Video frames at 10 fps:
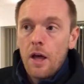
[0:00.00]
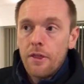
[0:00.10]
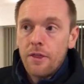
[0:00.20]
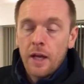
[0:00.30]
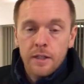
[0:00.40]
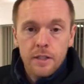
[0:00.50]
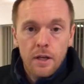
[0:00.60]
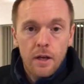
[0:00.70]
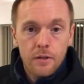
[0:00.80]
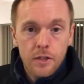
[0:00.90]
thanks
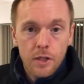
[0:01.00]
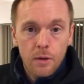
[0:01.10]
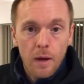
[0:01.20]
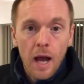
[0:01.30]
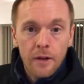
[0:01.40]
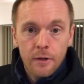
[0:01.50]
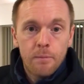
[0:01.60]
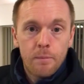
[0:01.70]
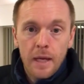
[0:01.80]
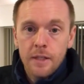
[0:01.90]
to Adam
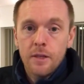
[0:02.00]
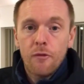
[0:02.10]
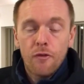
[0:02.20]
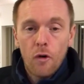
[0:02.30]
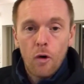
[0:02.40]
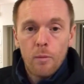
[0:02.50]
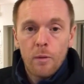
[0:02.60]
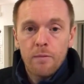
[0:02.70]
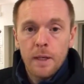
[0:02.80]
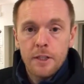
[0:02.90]
Biggs at Form,
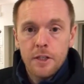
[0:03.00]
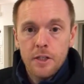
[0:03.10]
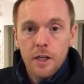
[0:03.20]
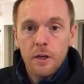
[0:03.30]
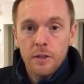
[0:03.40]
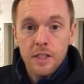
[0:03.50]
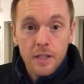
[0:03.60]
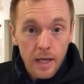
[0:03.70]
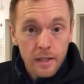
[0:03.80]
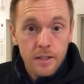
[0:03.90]
we've managed to secure
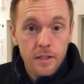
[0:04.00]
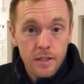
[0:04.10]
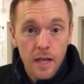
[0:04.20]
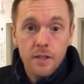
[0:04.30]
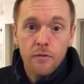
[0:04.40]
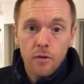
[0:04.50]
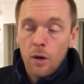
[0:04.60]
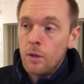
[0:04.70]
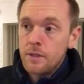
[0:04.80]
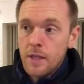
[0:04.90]
6 sets of
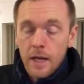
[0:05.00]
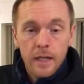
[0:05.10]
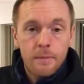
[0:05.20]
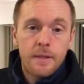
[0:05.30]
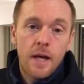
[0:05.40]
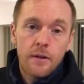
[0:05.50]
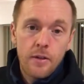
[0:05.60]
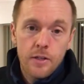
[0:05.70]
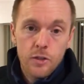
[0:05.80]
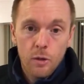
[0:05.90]
rollers. They're going to be down in the
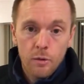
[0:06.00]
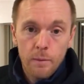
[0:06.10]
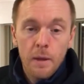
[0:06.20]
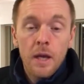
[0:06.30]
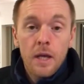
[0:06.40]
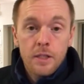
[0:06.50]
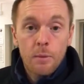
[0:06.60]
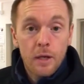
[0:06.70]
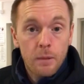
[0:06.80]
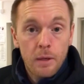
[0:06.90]
storeroom. So we're
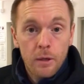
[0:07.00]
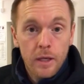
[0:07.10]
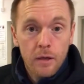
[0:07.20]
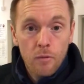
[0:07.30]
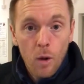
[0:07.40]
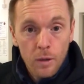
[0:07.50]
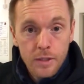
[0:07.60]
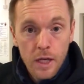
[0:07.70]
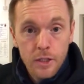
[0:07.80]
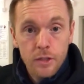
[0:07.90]
going to be looking at roller
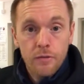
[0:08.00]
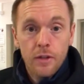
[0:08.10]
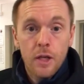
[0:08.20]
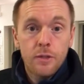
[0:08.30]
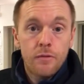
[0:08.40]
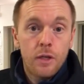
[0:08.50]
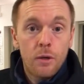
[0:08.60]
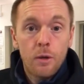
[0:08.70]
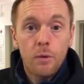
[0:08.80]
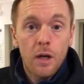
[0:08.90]
sessions for those of you
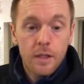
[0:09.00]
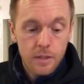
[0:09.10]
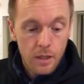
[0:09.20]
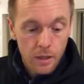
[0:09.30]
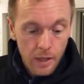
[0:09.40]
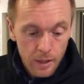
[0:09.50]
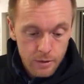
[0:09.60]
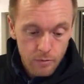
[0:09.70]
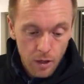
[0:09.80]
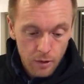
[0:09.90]
who would like to learn how to
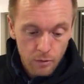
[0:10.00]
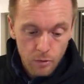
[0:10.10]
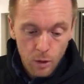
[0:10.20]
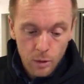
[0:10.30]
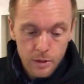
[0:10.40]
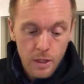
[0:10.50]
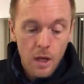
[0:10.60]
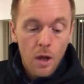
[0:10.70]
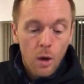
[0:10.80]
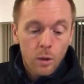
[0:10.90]
ride on rollers.
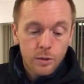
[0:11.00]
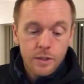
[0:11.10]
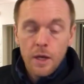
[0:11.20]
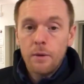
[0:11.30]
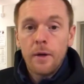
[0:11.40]
Also,